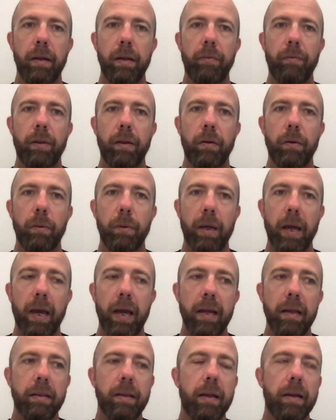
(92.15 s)
If they're
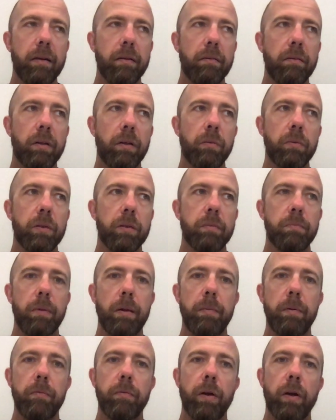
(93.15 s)
okay, then just
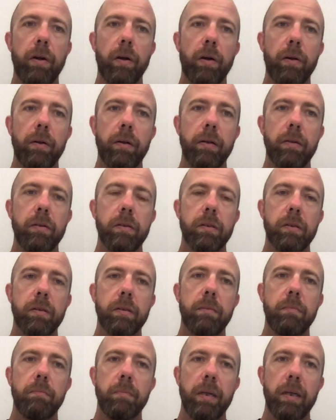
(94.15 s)
maybe run on and just
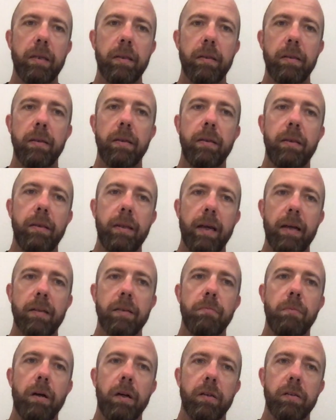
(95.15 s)
make the next
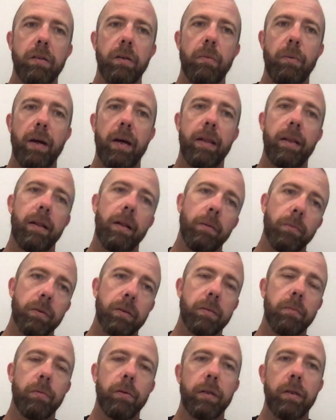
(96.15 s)
marshal aware that there was
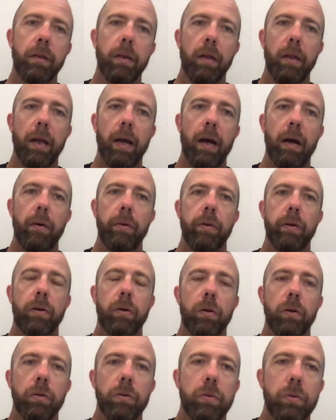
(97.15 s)
someone out on the
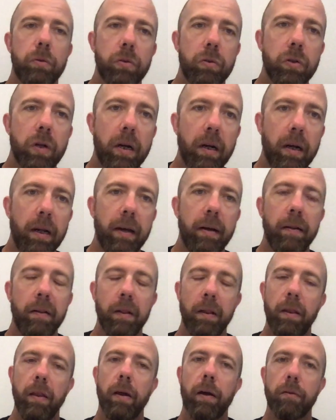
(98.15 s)
course who's struggling.
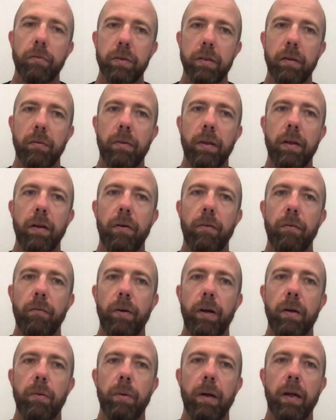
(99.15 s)
Obviously, if they're not
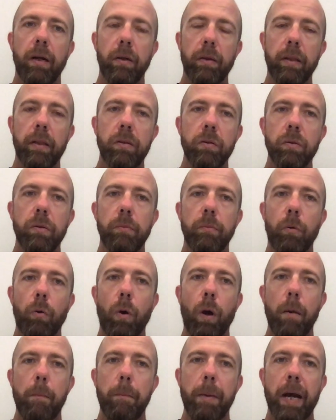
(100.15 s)
very well or they're doing
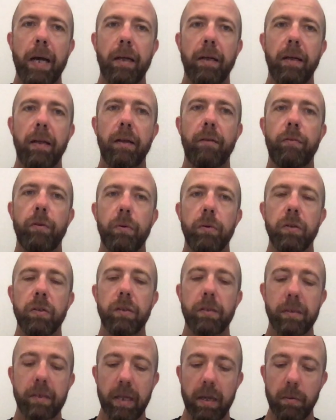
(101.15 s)
quite badly, if you can just
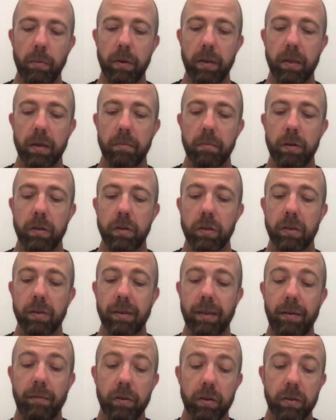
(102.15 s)
stay with them and just
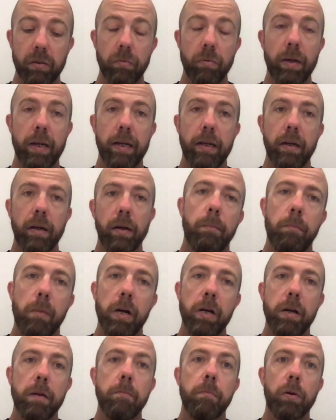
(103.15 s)
give us a ring. My
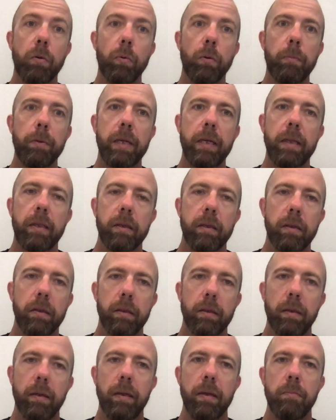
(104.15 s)
number will be in
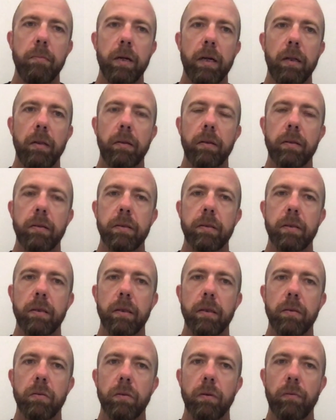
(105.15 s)
the email that
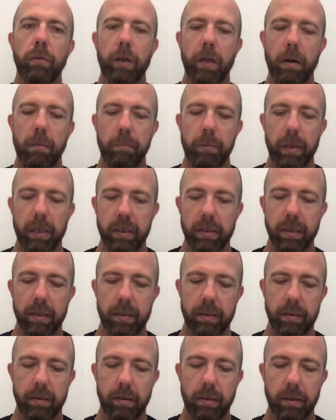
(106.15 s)
sort of accompanies
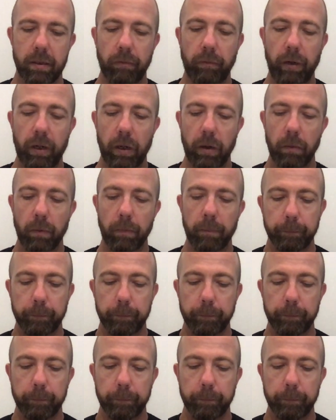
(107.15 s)
this video.